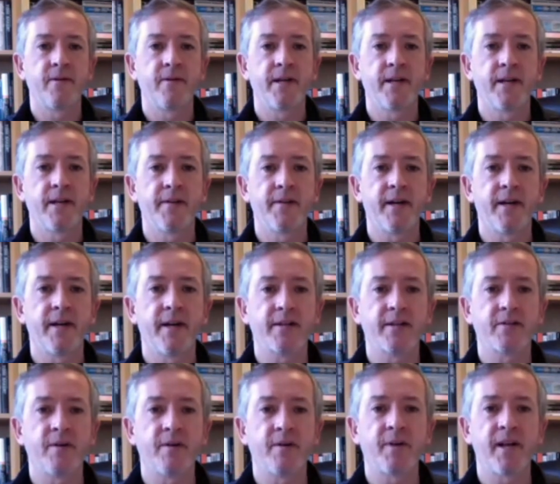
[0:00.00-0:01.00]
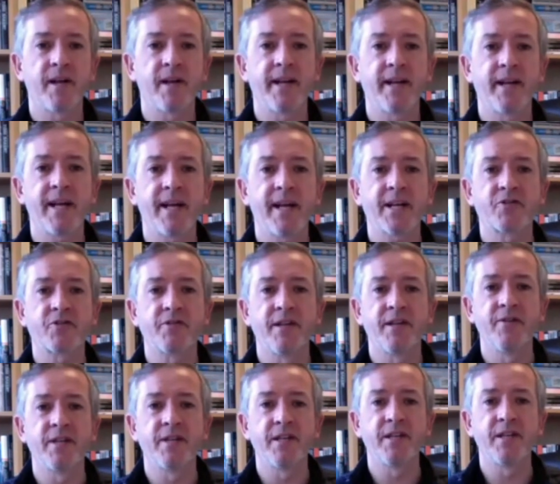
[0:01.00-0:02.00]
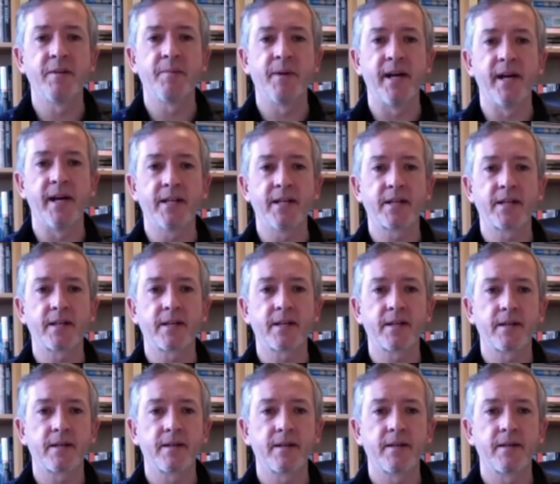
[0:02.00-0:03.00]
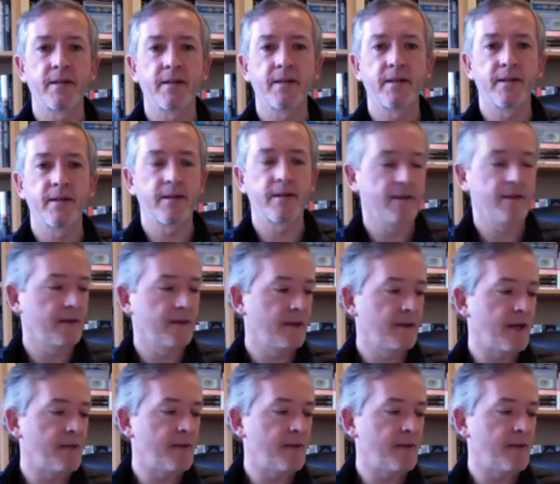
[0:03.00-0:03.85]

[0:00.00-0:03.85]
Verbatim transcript: like that. So I'm playing an extra note in the bass. Now